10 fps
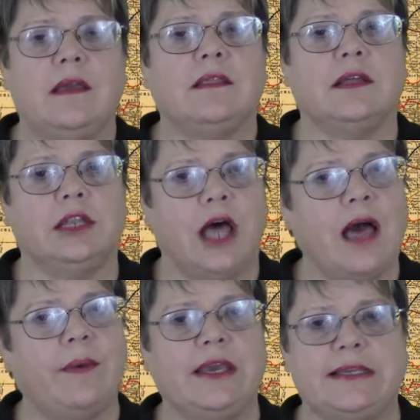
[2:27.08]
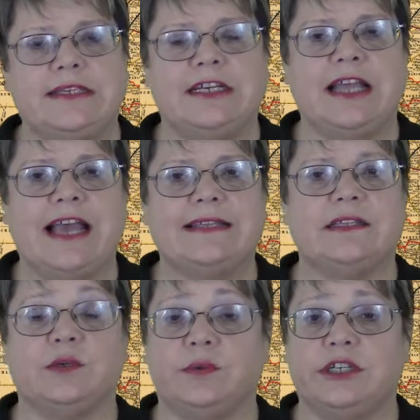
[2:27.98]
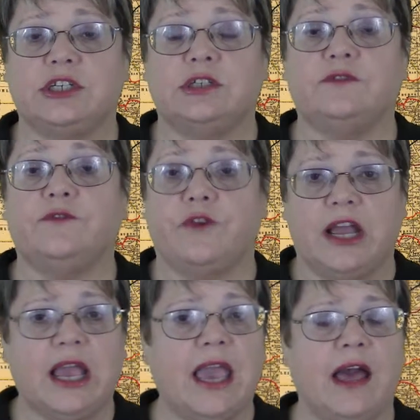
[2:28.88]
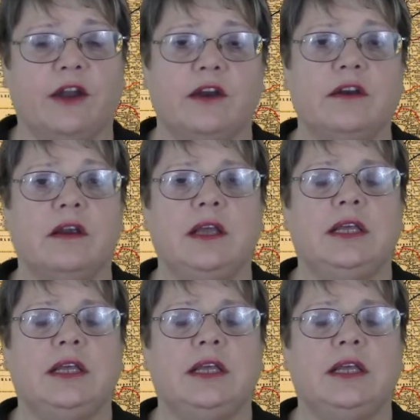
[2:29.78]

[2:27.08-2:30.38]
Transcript: The lobby still has its original front counter,